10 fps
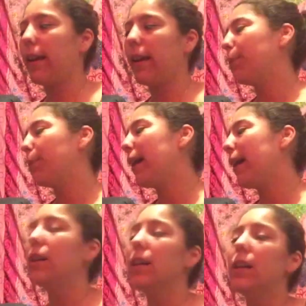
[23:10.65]
And if I'm
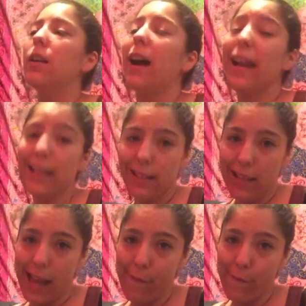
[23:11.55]
not, I can
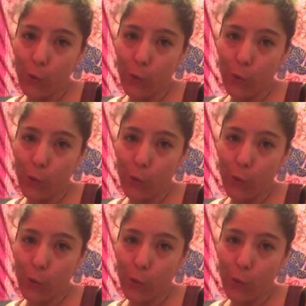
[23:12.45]
have